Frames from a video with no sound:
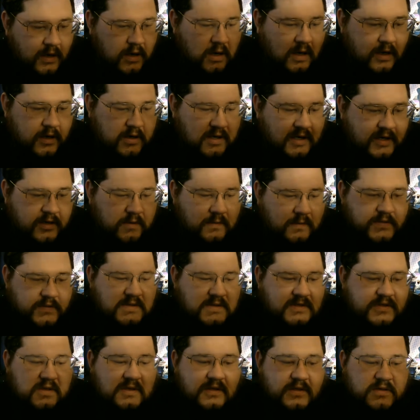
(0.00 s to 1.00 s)

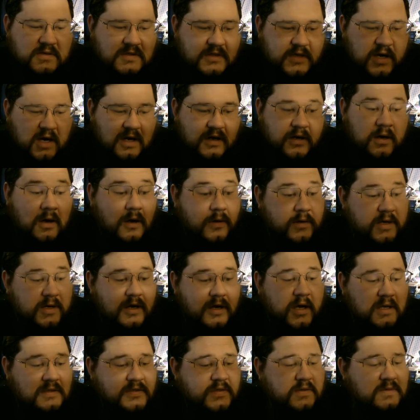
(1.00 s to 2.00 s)

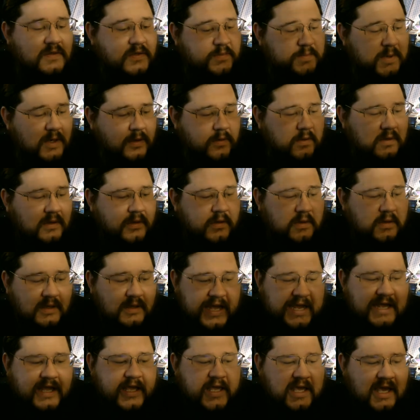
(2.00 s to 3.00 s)
Honir also spoke
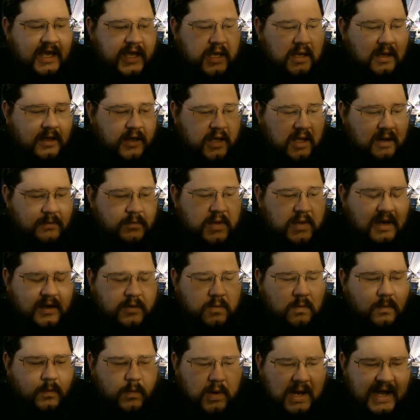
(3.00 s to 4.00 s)
like a king and
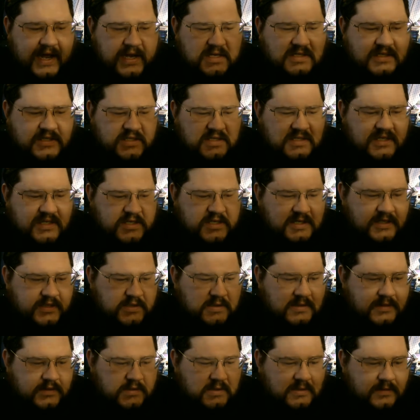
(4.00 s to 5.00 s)
made wise
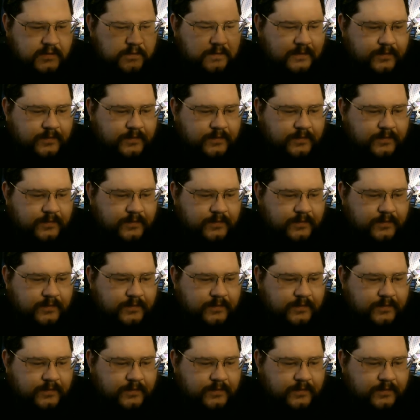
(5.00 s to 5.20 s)
decisions.